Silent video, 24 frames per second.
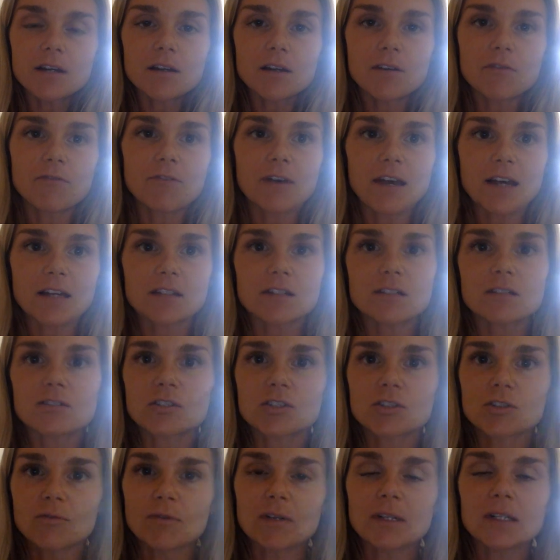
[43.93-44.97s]
affect
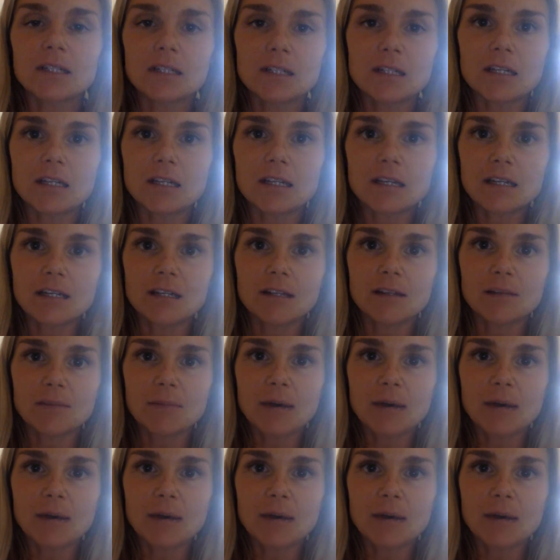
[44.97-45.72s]
sterility in the